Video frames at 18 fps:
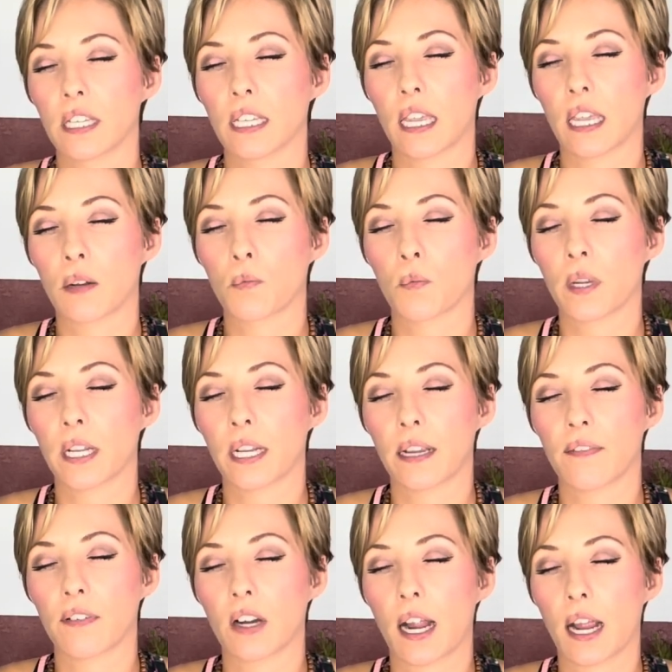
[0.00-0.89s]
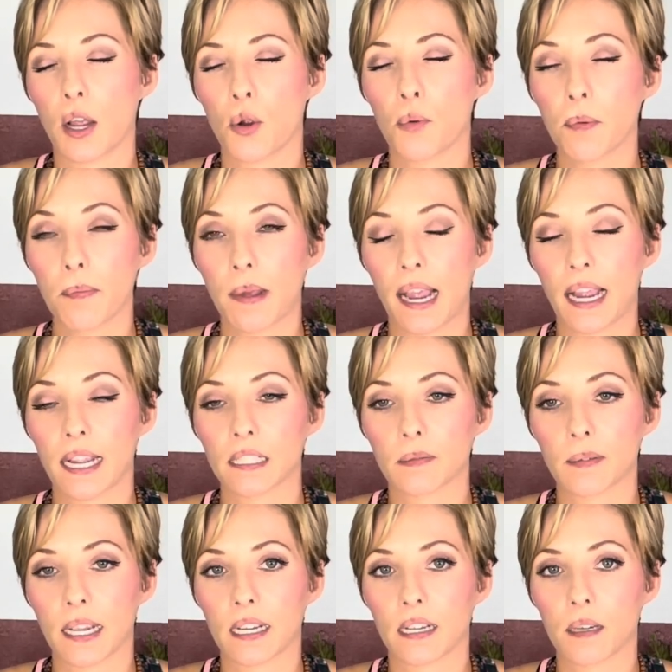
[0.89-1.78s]
and whenever I opened my eyes
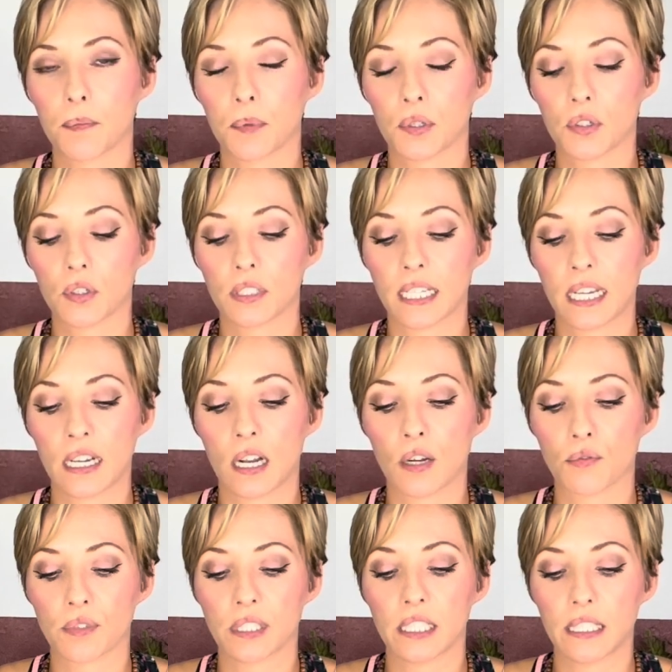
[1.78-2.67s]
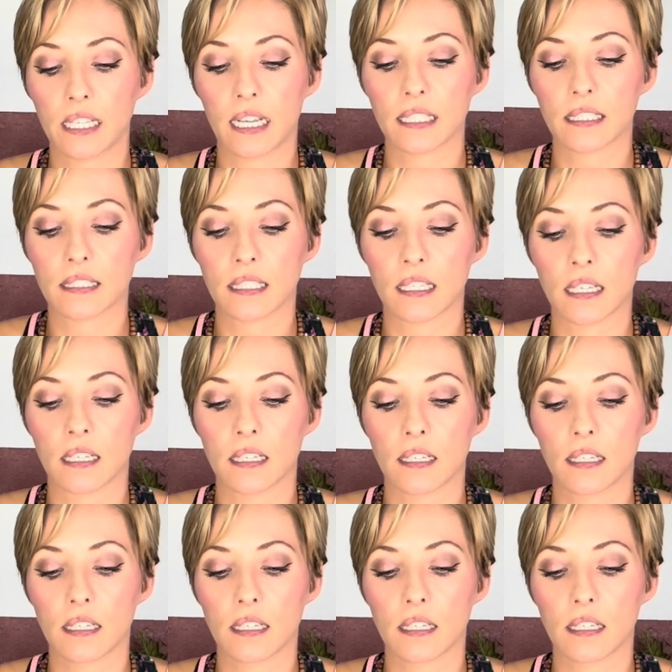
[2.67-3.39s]
back up and looked down, I realized that